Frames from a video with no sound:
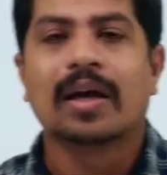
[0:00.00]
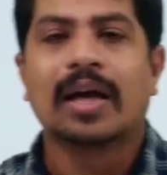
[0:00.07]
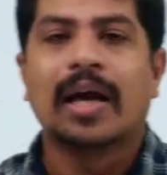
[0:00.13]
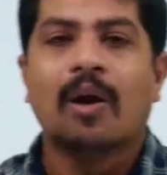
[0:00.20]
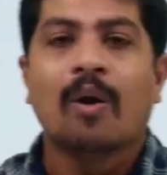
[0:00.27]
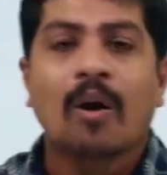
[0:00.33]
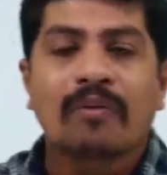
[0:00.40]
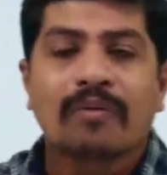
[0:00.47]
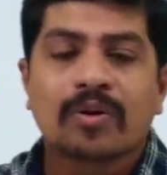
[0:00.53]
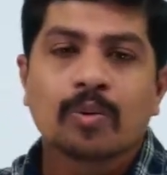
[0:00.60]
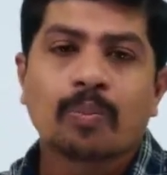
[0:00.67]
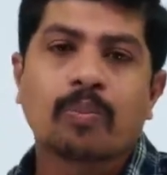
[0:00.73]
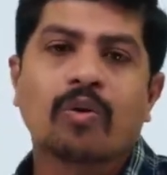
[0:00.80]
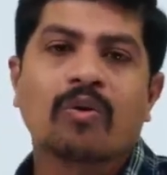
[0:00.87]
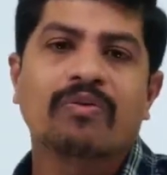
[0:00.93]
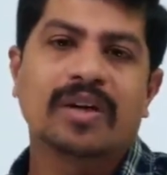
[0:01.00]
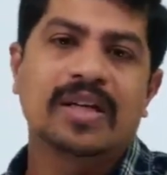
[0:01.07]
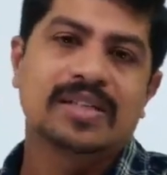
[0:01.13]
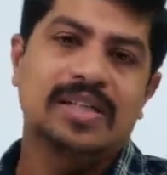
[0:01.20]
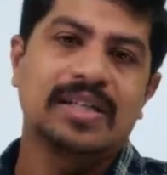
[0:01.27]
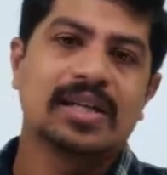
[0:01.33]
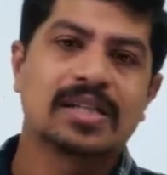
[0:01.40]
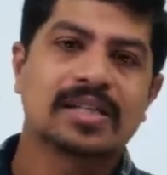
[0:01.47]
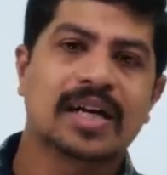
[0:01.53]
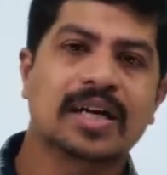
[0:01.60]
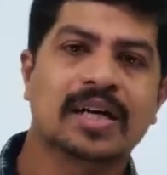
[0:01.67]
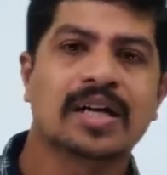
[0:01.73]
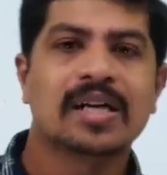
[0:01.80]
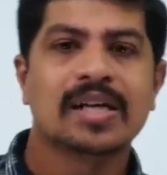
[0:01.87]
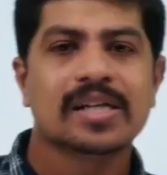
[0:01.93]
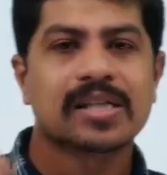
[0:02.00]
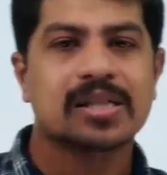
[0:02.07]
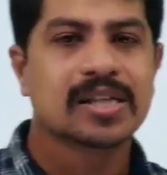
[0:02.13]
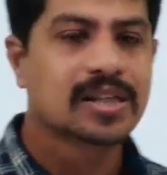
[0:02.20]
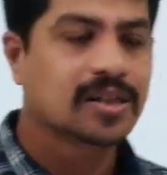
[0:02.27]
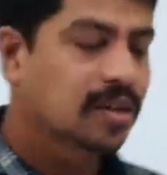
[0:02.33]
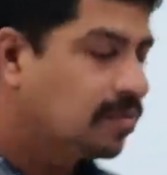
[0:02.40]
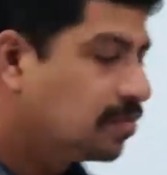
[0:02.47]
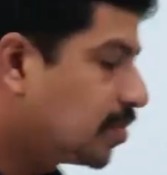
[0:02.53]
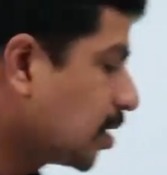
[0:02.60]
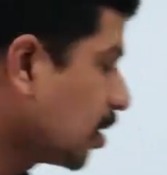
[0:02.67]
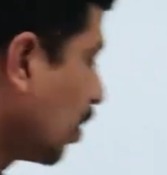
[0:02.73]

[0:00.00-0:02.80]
along with proof in signals and systems.